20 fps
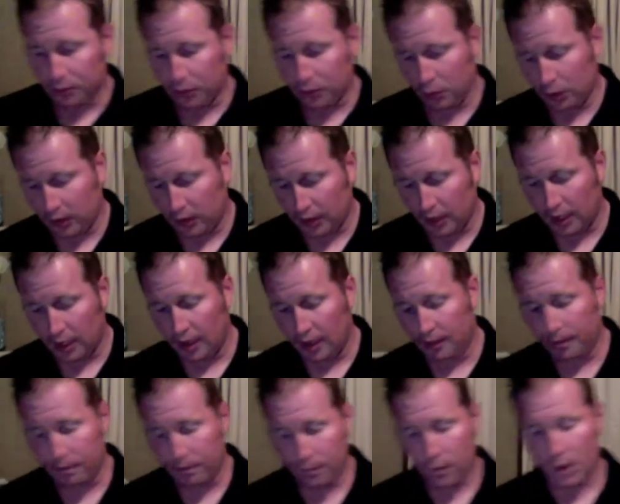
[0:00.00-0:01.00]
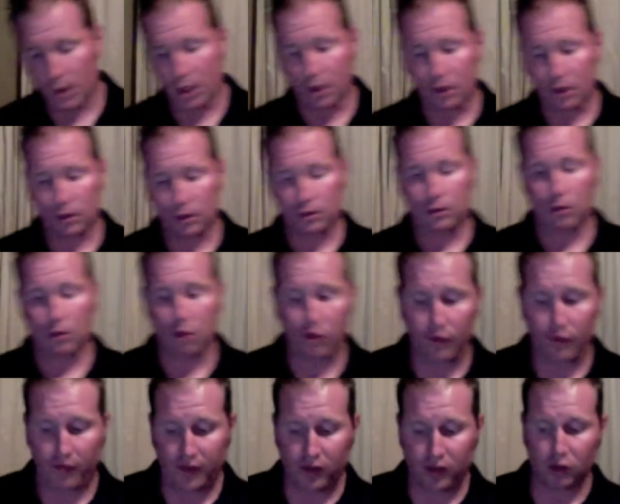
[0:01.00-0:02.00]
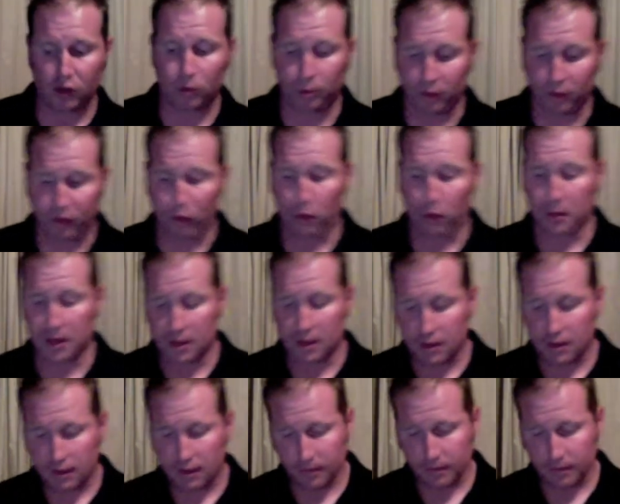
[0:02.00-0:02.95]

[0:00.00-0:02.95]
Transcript: with physical performance.